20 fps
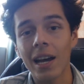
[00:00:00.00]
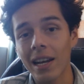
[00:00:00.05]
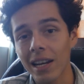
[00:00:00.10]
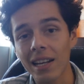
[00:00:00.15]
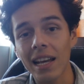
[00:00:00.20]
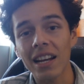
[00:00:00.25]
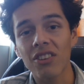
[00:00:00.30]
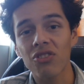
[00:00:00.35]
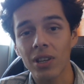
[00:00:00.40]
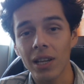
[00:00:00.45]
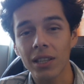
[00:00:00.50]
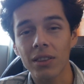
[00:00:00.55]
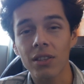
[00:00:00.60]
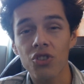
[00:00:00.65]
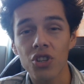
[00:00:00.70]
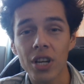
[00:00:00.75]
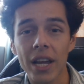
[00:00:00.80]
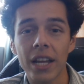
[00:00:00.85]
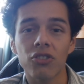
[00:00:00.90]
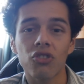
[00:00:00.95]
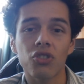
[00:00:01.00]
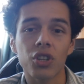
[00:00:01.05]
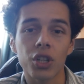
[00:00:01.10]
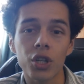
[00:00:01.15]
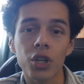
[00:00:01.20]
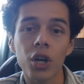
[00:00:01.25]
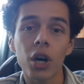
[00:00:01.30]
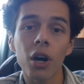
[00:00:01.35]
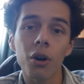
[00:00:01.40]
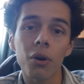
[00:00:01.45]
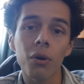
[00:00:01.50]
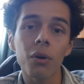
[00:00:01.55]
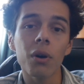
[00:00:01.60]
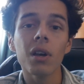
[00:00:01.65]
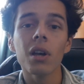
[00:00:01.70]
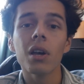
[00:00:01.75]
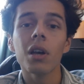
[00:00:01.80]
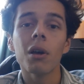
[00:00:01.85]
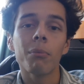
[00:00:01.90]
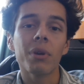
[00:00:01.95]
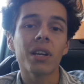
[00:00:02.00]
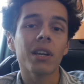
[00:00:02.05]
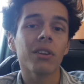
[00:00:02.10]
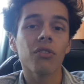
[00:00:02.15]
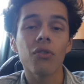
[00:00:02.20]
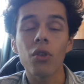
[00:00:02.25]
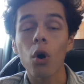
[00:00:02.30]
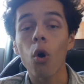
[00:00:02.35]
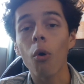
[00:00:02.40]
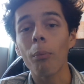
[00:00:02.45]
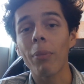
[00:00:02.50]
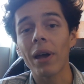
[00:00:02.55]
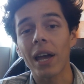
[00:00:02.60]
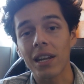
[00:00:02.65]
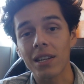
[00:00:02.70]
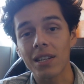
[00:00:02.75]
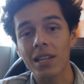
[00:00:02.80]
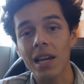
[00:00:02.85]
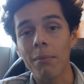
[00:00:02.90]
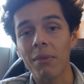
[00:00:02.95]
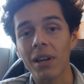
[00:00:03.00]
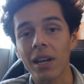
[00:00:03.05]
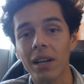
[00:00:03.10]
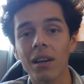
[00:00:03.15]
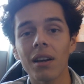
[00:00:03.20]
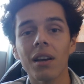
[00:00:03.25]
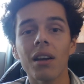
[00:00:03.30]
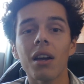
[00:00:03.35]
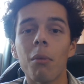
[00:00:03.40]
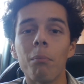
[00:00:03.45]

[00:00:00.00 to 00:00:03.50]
I didn't actually get the chance to go because of the whole pandemic,